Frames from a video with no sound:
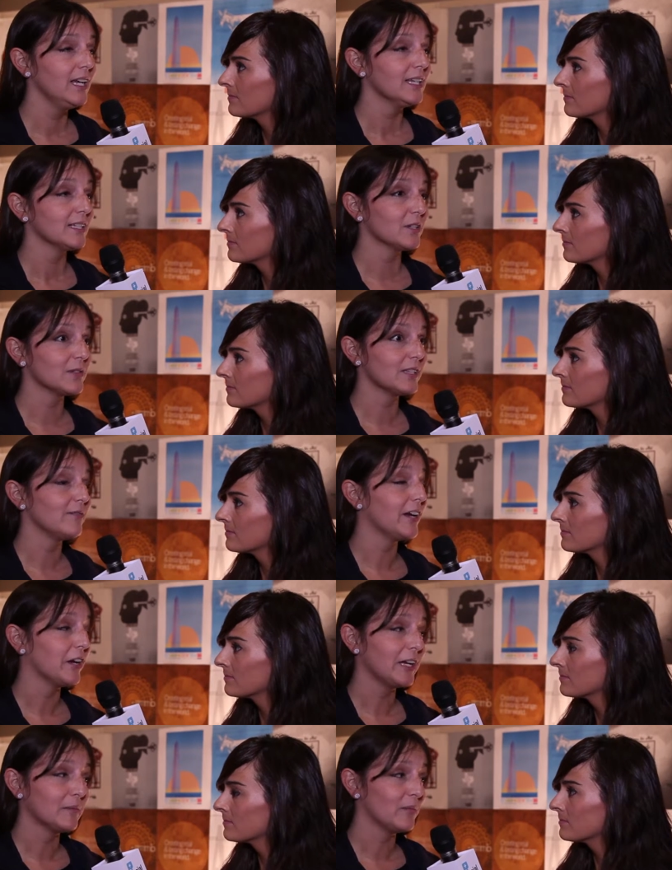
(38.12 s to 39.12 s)
Speaker 1: So it's a
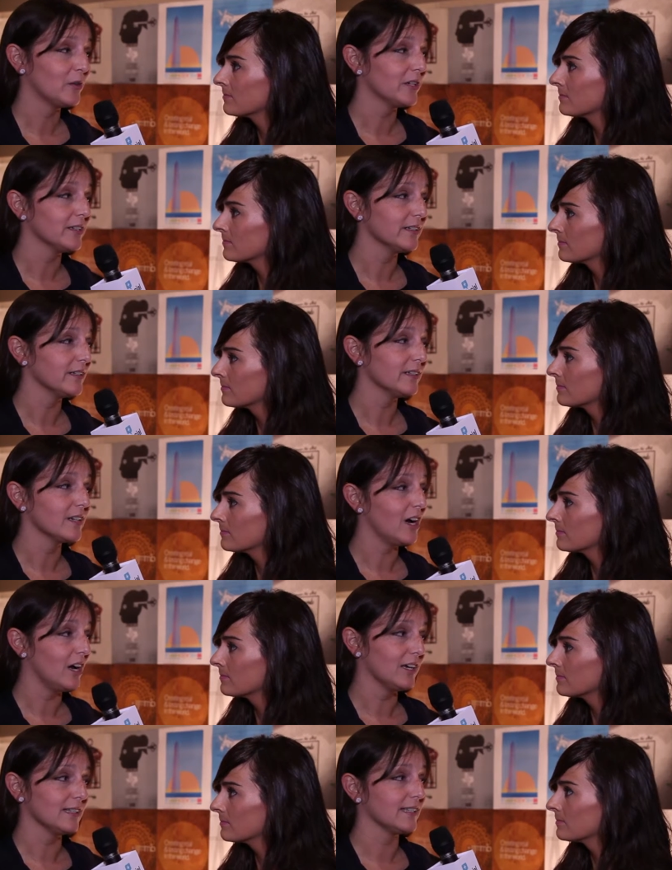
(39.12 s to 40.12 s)
very important
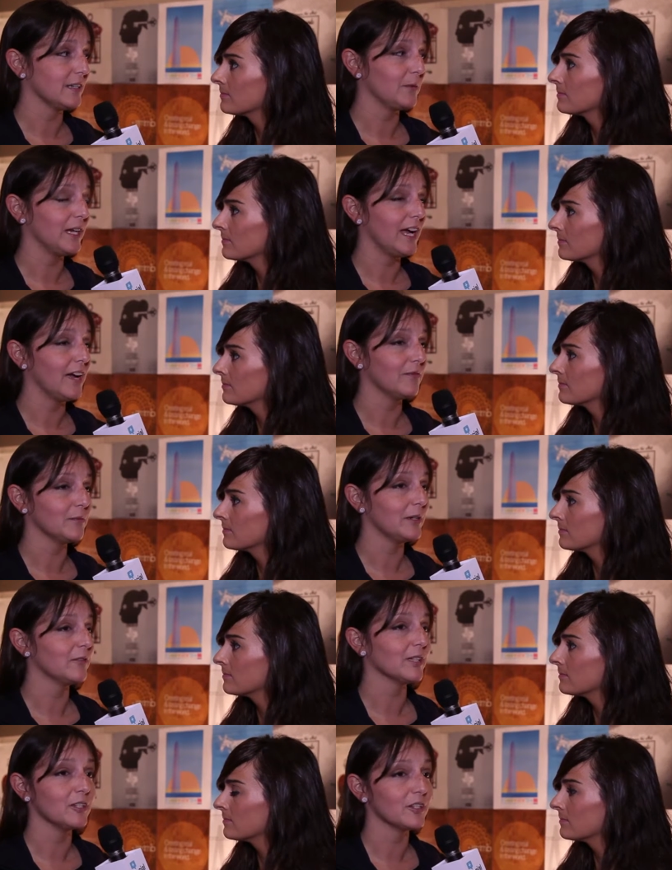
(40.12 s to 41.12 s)
cause that we have, and we
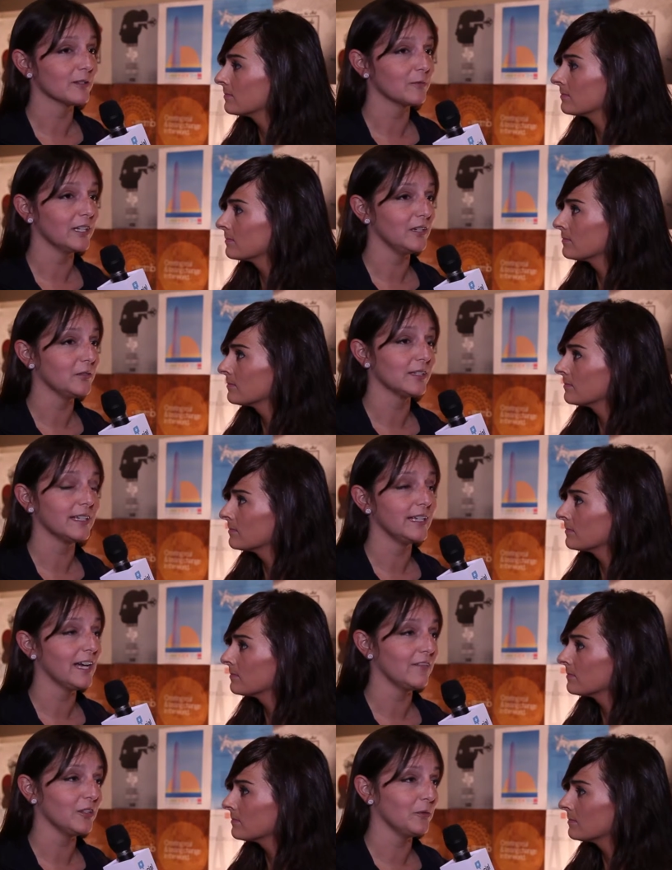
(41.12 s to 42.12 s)
really just want to use any
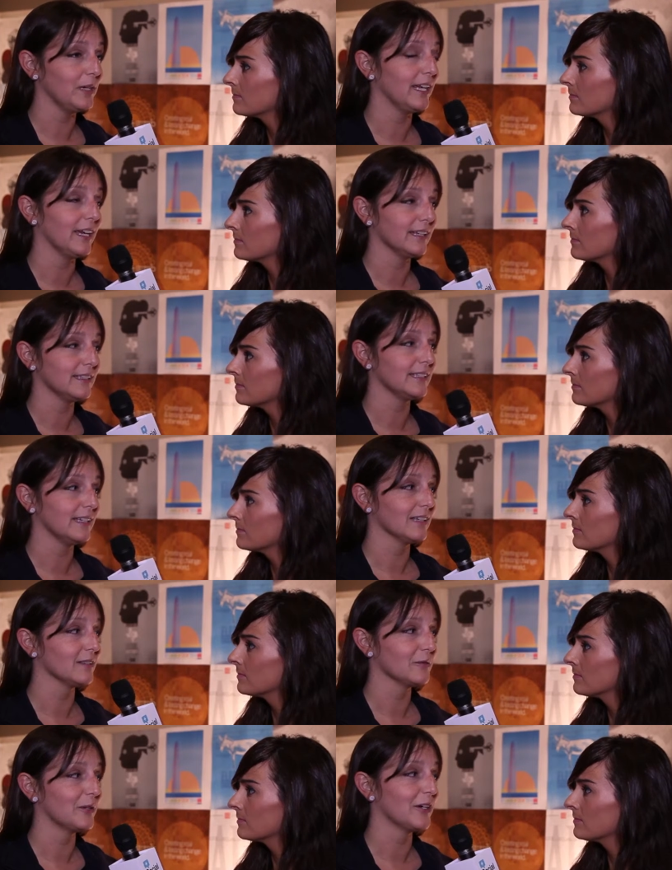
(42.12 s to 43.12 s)
avenue we can to get
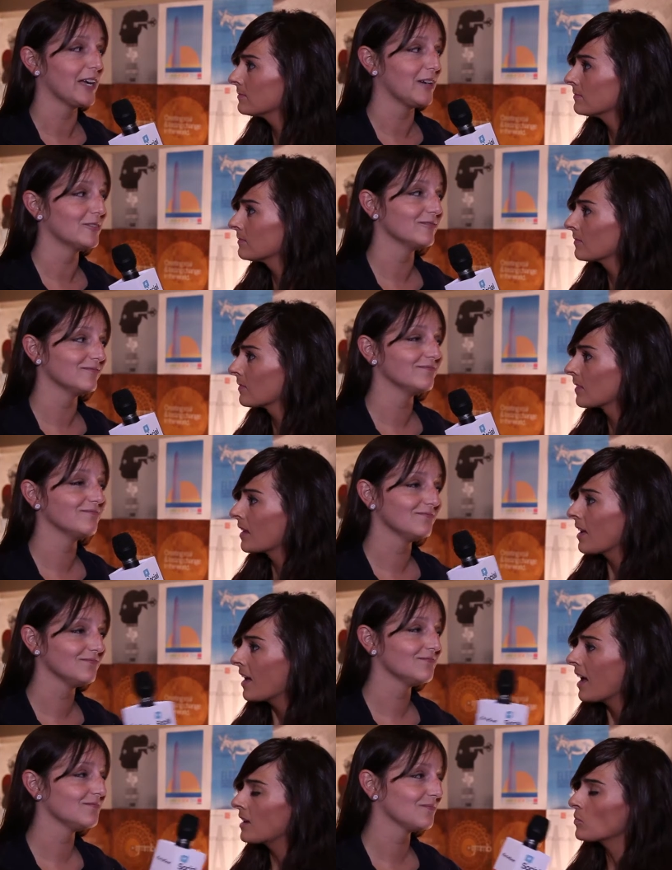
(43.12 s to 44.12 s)
the word out.
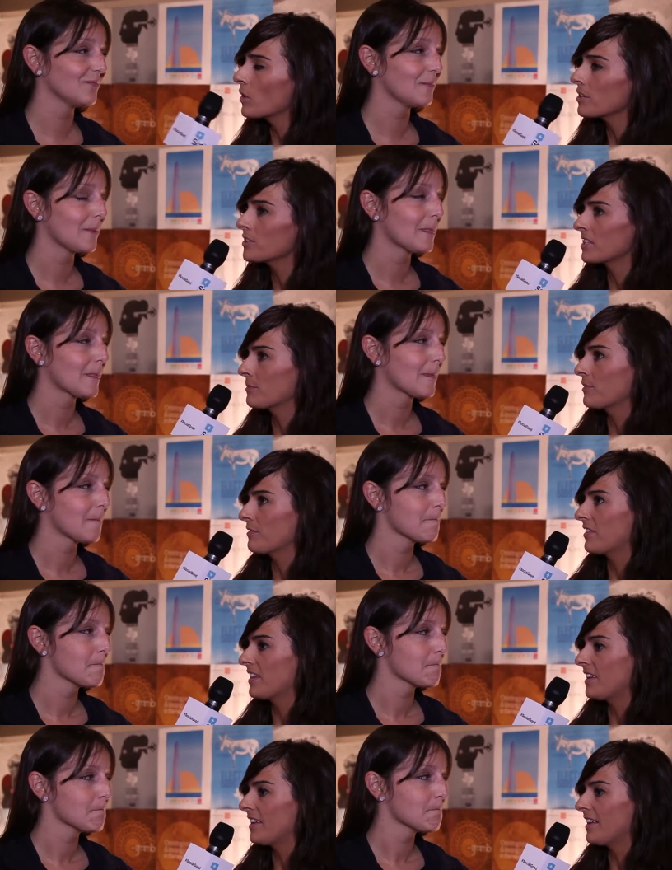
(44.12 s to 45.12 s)
Speaker 2: And what are some of
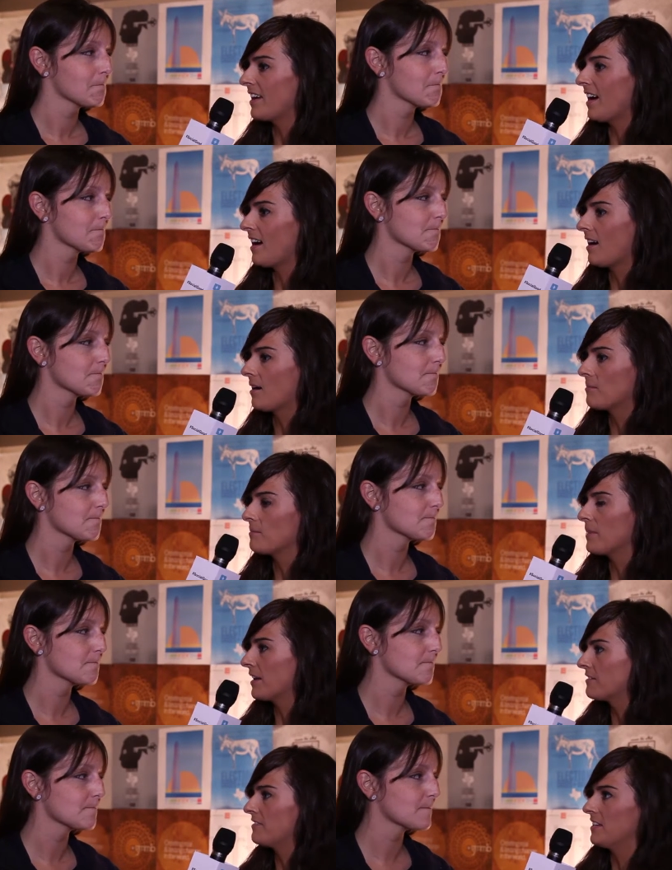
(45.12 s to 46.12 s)
the um,
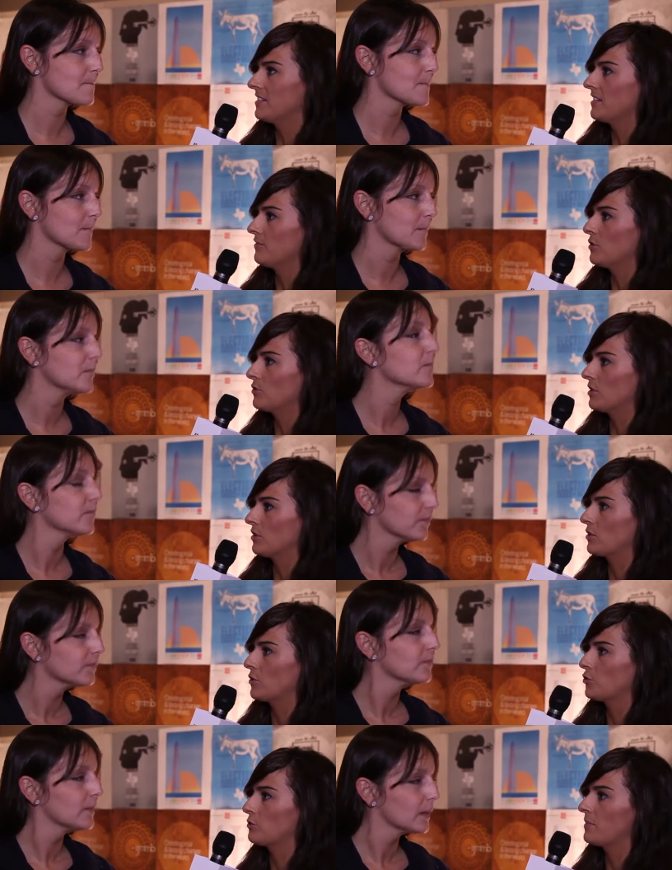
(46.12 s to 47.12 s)
benefits of using
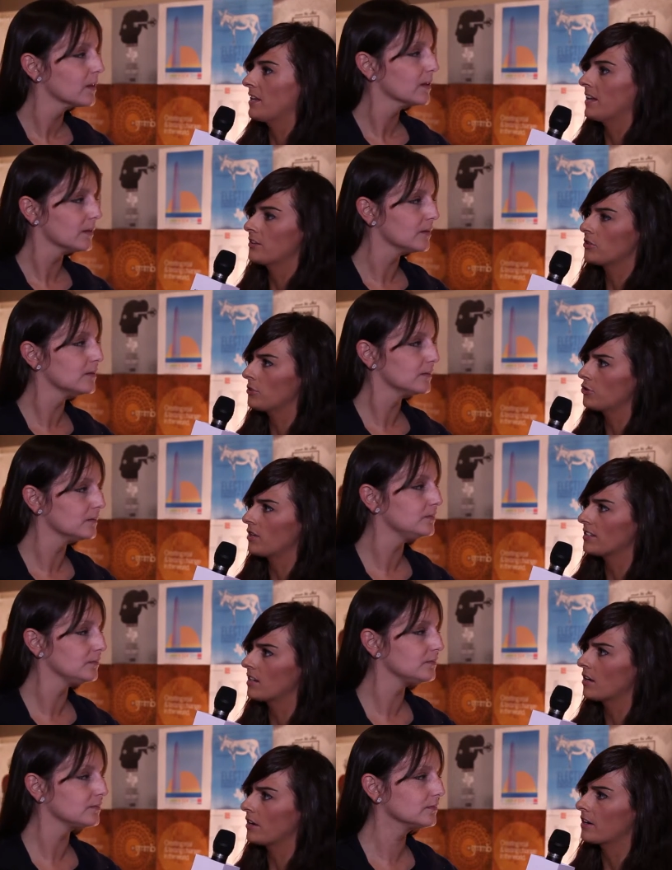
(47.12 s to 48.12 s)
social media to address
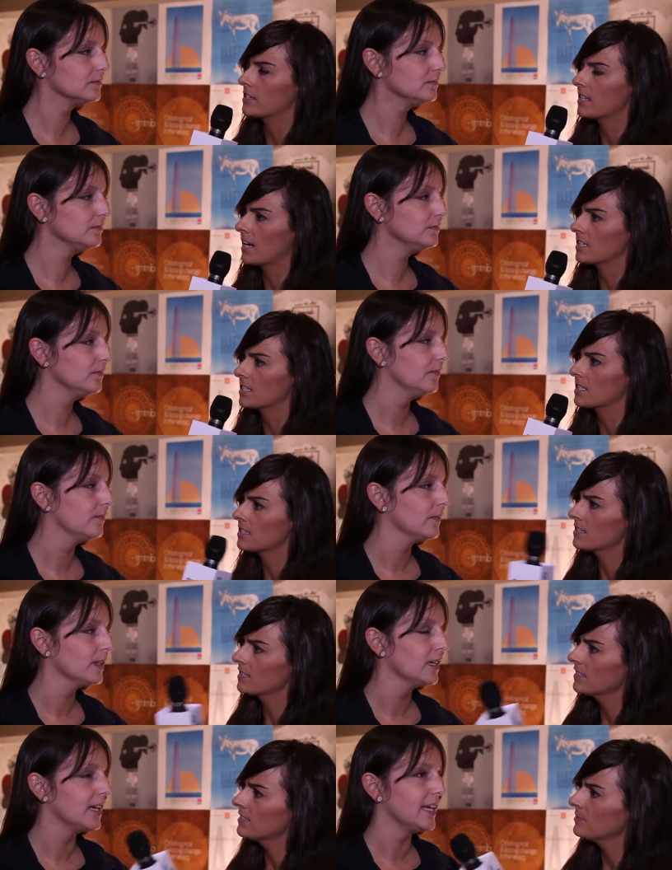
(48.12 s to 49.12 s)
hunger in Texas?
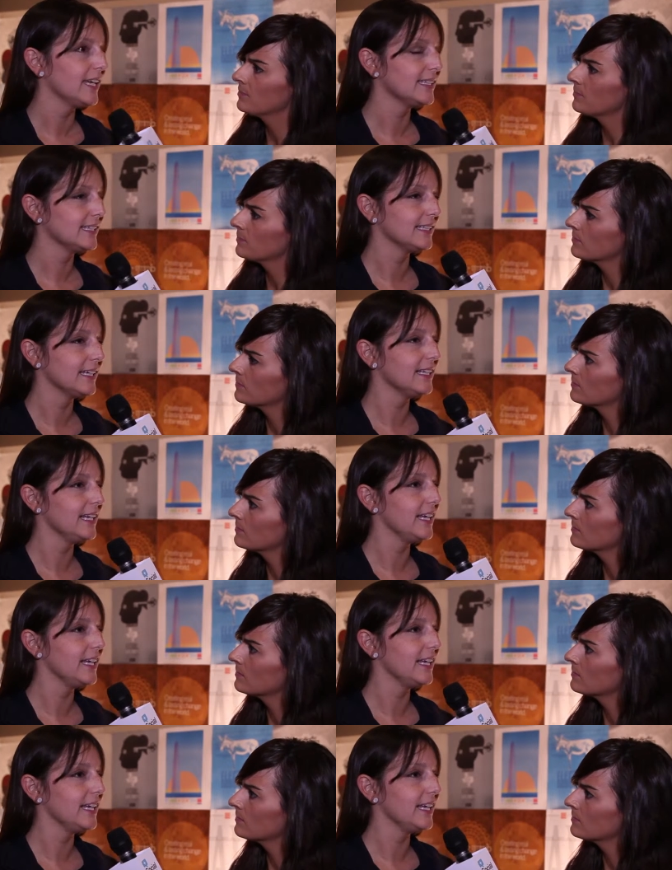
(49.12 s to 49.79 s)
Speaker 1: It's an